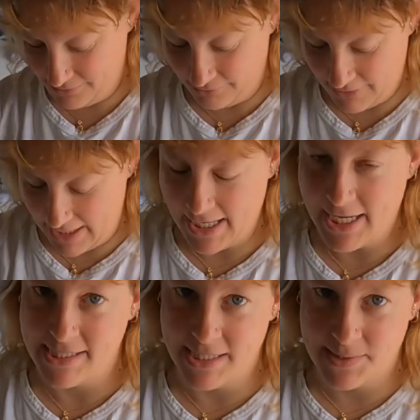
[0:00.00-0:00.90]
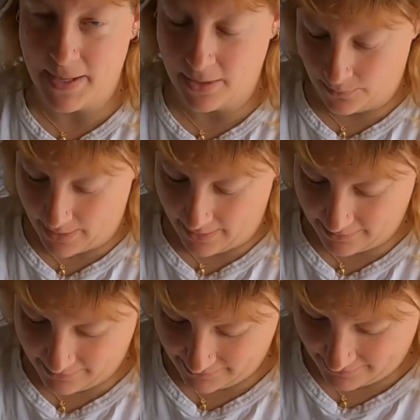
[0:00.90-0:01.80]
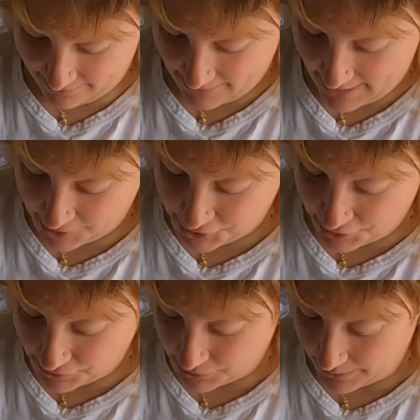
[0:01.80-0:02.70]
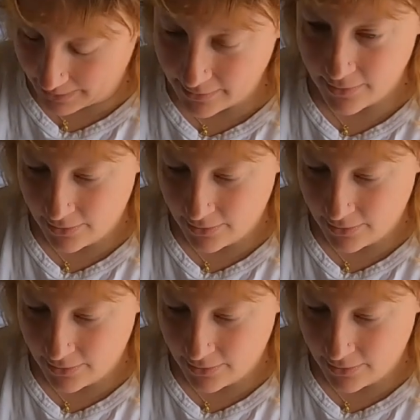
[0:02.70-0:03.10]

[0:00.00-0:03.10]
really easy to pack away. And you can do it